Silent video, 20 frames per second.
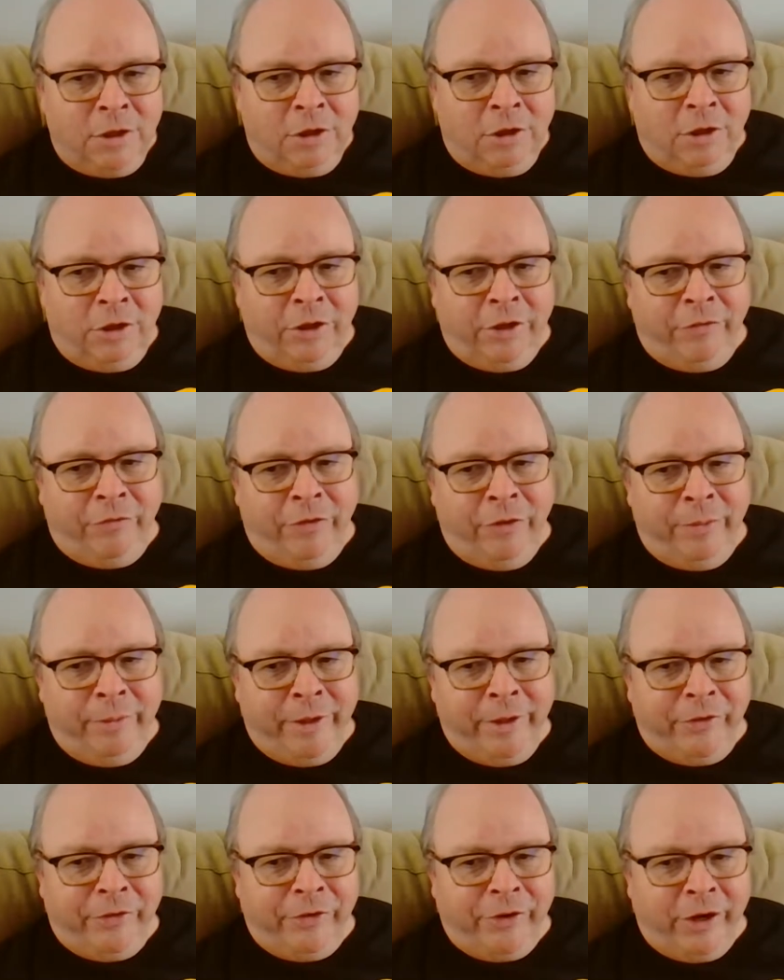holding
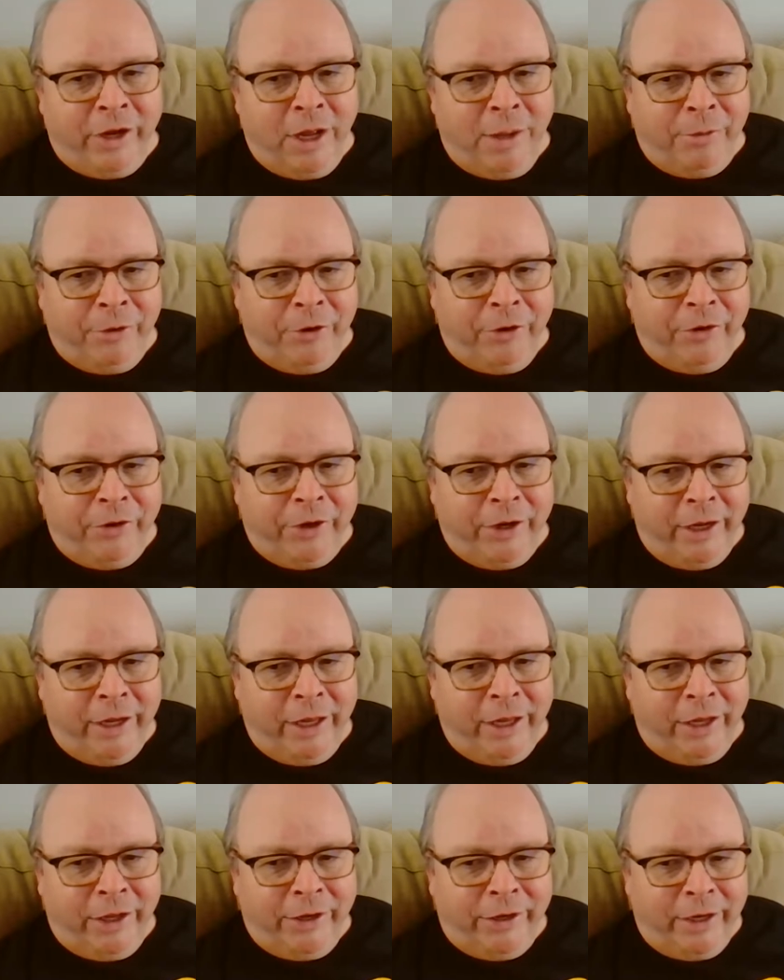females in a couple of your
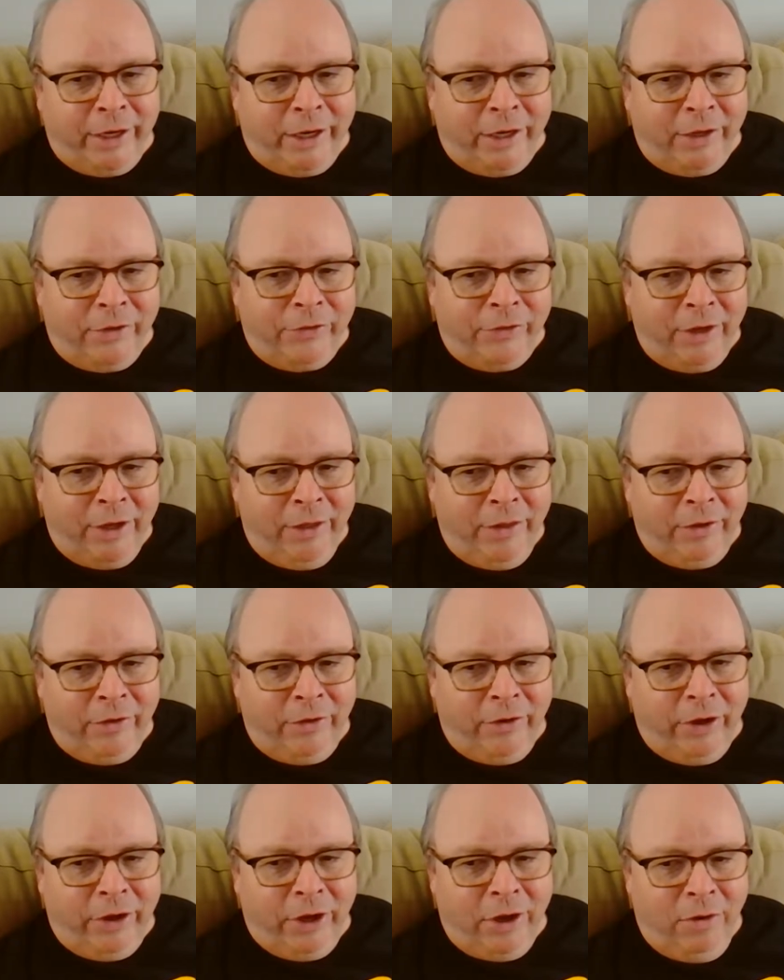10-gallon tanks. Yeah, there
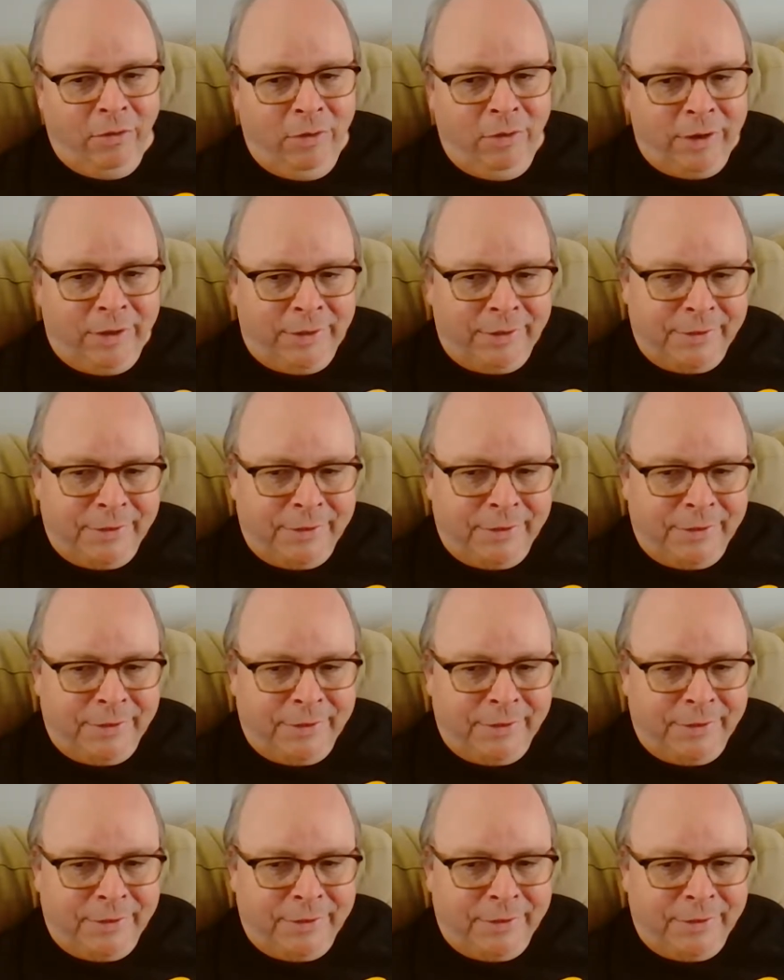you go.